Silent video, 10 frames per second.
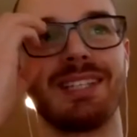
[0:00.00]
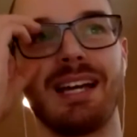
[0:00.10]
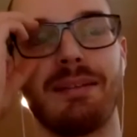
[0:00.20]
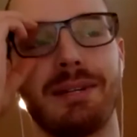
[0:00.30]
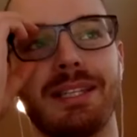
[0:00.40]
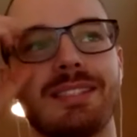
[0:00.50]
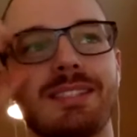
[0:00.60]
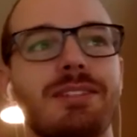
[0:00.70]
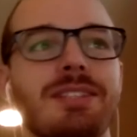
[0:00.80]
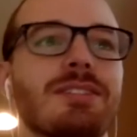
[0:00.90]
yeah, man, that
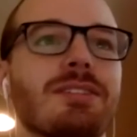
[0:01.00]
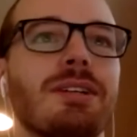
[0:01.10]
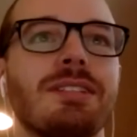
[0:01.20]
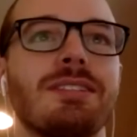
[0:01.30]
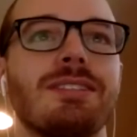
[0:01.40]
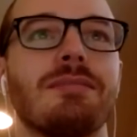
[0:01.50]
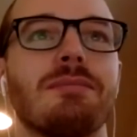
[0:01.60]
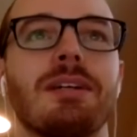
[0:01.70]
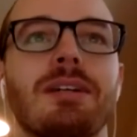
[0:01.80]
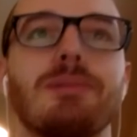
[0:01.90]
stuff gets crazy
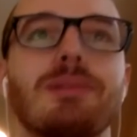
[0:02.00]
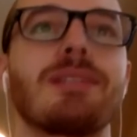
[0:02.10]
sometimes.